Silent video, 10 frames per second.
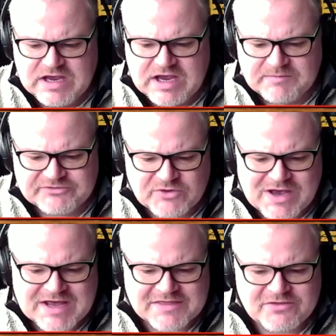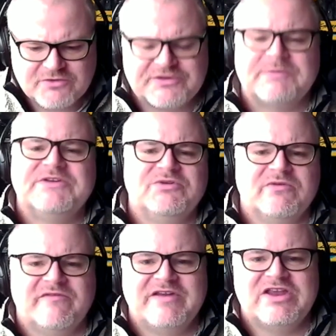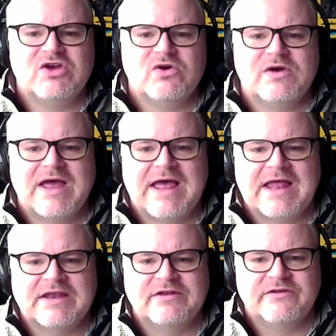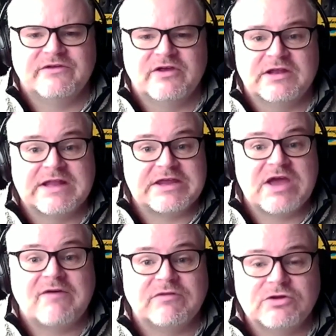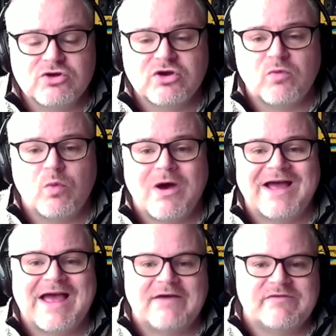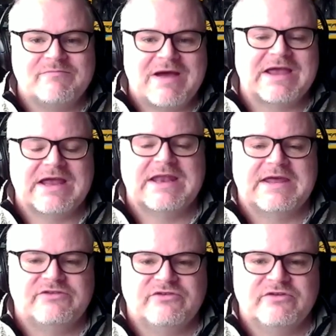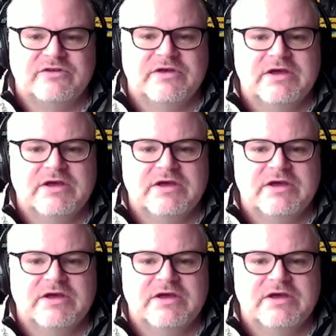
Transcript: Um, so I thought I would do a video and uh, let you have a look at what I have in my collection